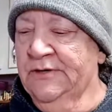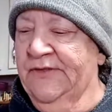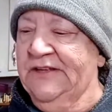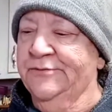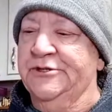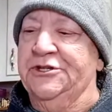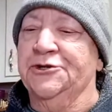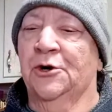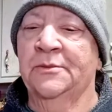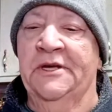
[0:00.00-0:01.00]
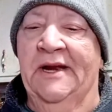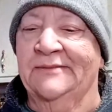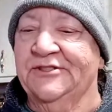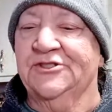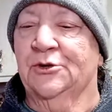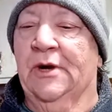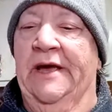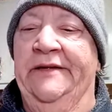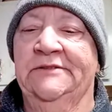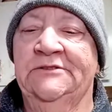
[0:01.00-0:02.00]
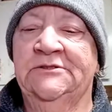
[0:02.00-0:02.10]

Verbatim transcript: and that's what she told me. And I says, okay,